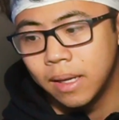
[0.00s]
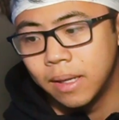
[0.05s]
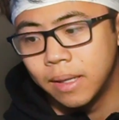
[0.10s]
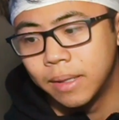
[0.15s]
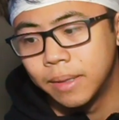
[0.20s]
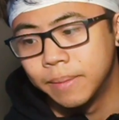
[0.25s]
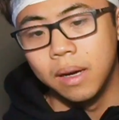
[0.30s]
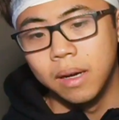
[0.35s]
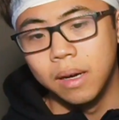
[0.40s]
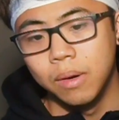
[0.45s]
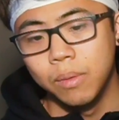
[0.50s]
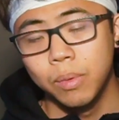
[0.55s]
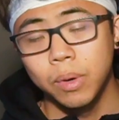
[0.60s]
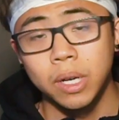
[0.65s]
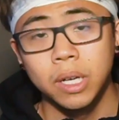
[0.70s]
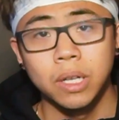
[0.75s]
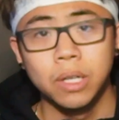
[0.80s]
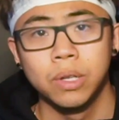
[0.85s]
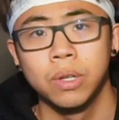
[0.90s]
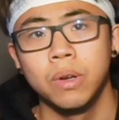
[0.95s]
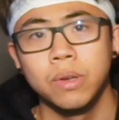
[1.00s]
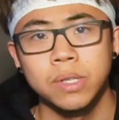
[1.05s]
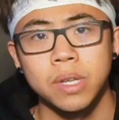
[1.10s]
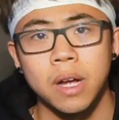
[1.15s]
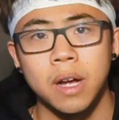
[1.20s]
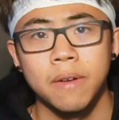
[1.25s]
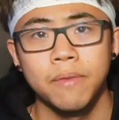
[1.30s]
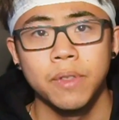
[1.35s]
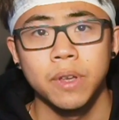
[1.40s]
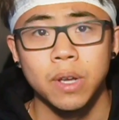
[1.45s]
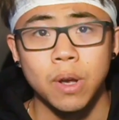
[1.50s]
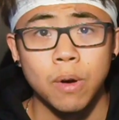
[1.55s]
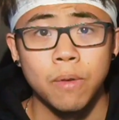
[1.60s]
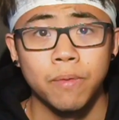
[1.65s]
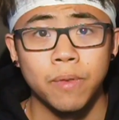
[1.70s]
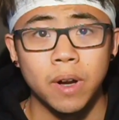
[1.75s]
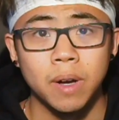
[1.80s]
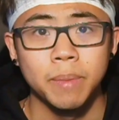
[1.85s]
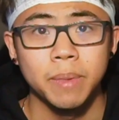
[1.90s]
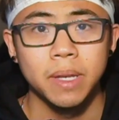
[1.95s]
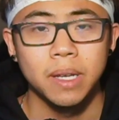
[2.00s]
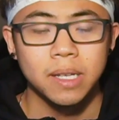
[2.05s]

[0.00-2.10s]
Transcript: um, uh, we're gonna close off the GoFundMe